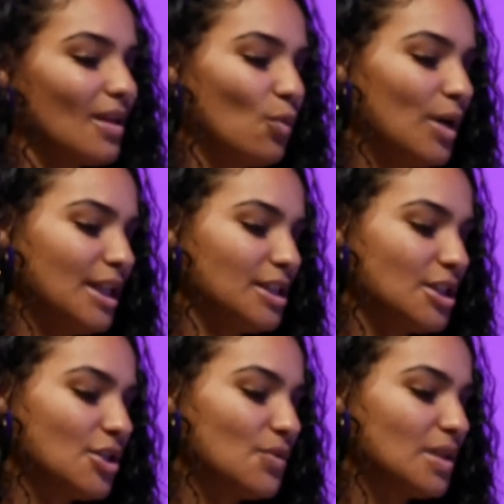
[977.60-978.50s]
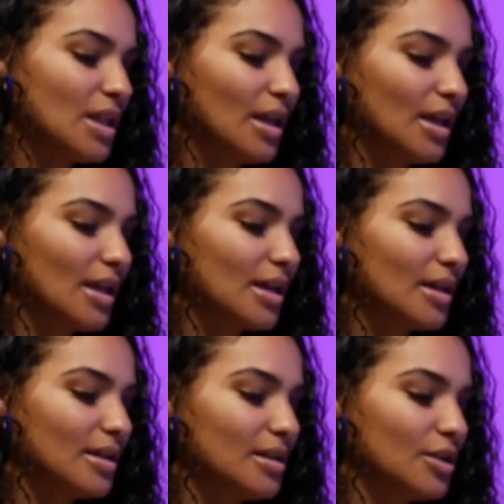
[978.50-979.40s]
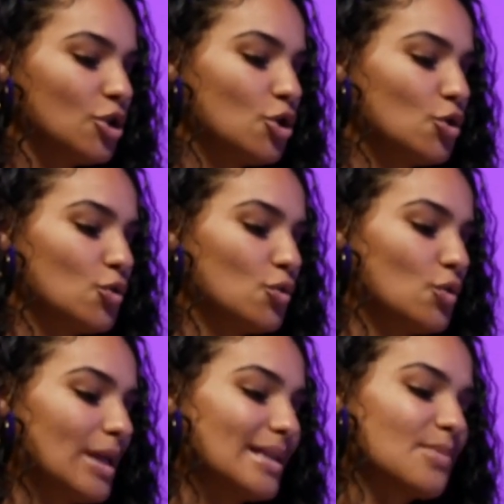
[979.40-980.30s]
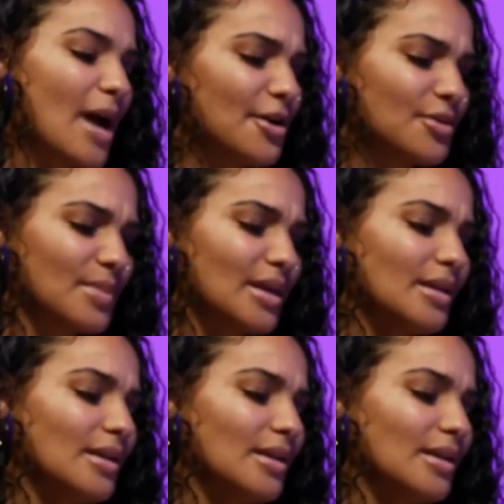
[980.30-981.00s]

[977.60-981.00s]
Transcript: When do you think you inspired me?